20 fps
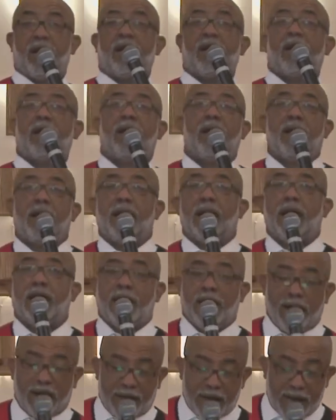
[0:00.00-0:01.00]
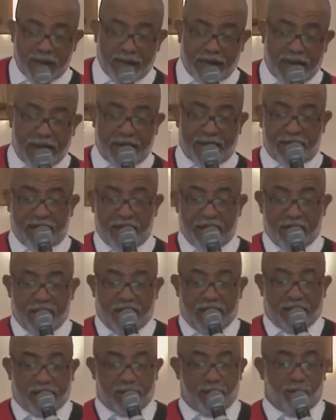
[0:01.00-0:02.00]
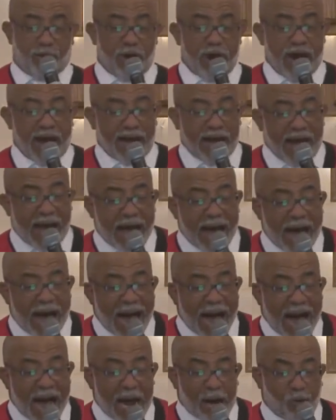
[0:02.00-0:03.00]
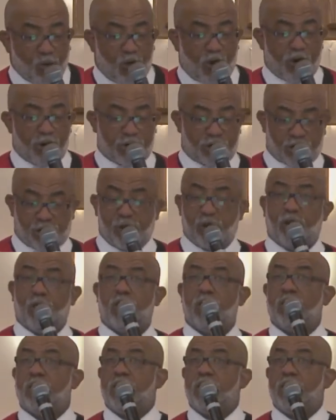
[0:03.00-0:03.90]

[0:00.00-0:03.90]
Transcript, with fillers: And, and, like the bride, I, I want to